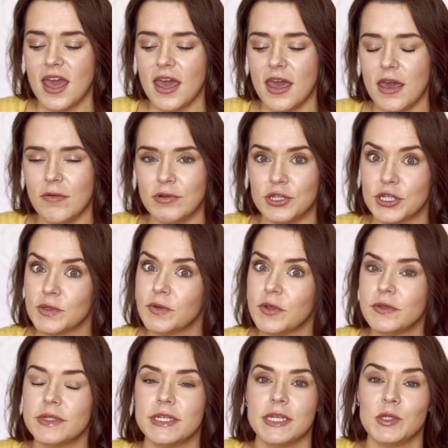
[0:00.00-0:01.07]
it was just one of
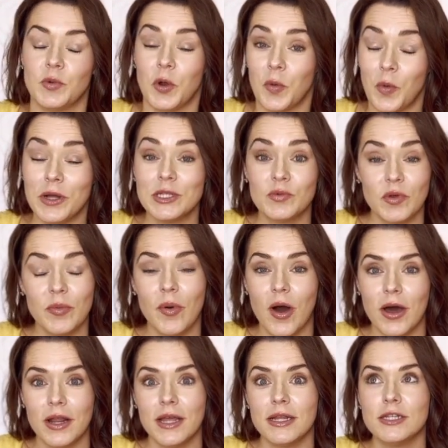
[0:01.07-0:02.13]
those things where once we
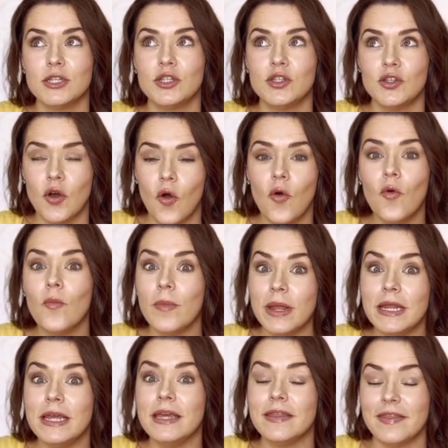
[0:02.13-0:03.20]
bought it, so
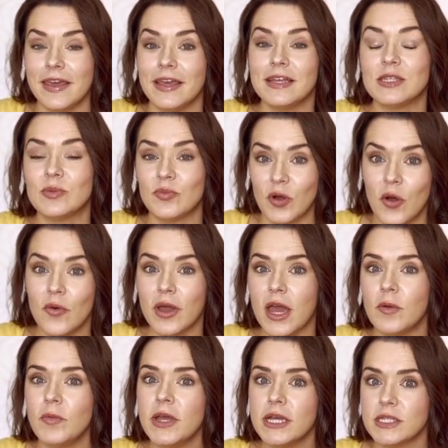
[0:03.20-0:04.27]
many things broke.
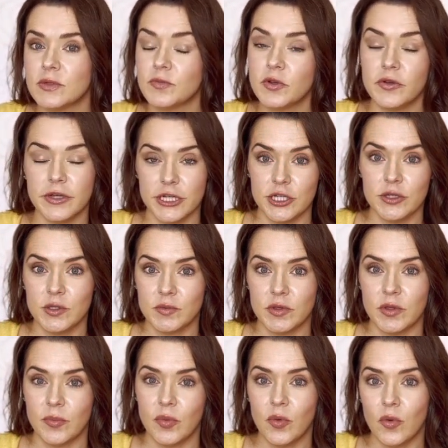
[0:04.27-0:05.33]
And we had some real issues with
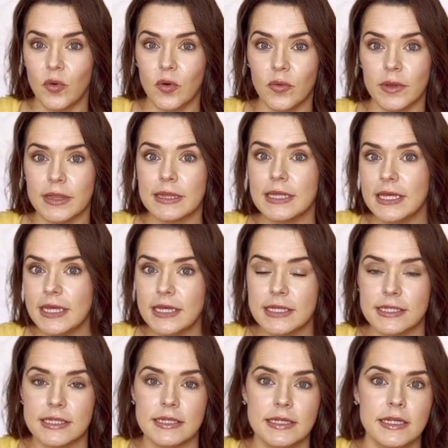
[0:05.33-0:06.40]
the pool, with leaks
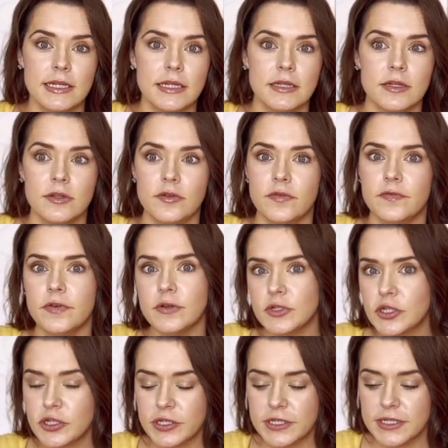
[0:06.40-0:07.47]
and needing a new
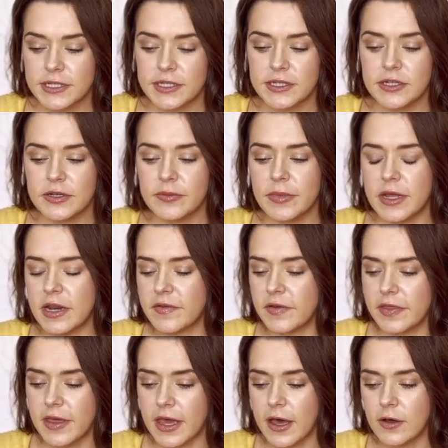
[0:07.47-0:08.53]
filter system and
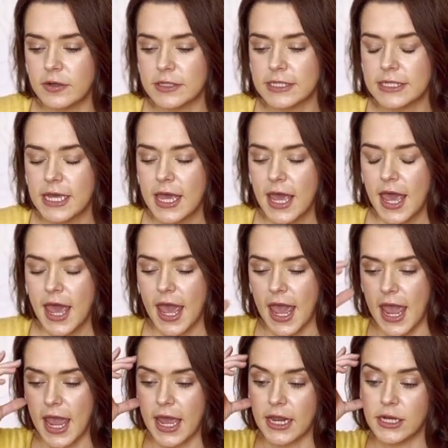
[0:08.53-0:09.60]
everything else.
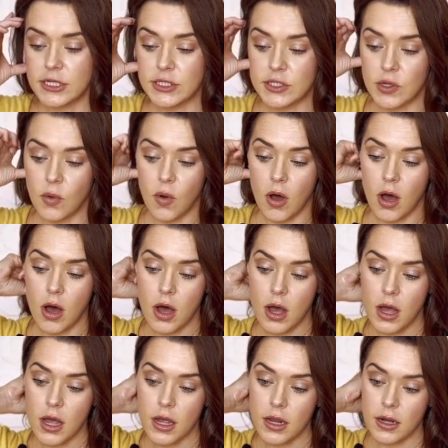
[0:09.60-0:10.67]
And so
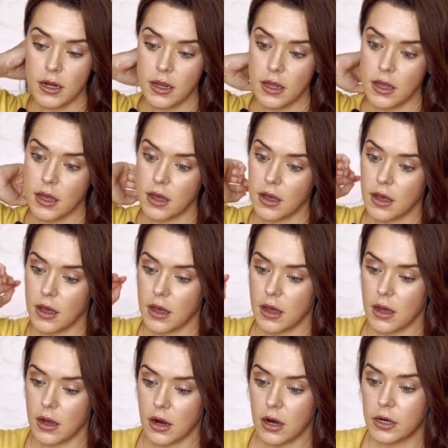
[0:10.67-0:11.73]
on
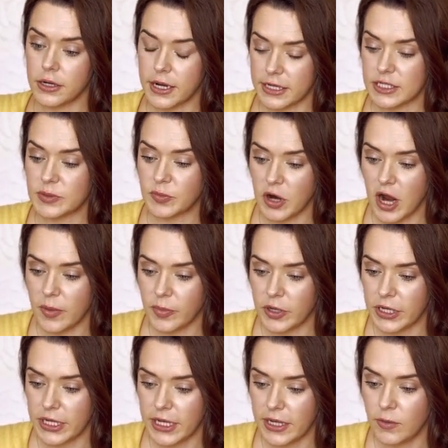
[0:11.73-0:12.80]
our next
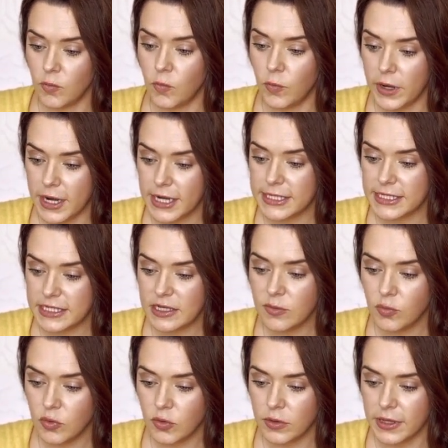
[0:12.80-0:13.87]
property, when I see a
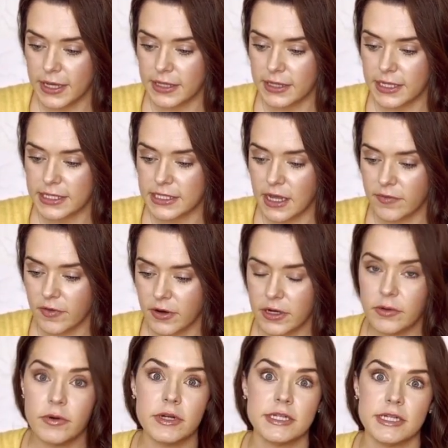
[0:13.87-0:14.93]
pool like this, I've already
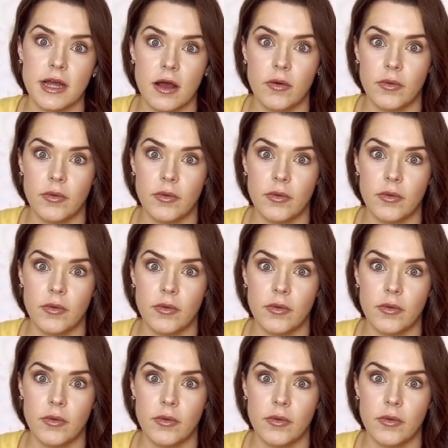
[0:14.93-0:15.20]
worked it out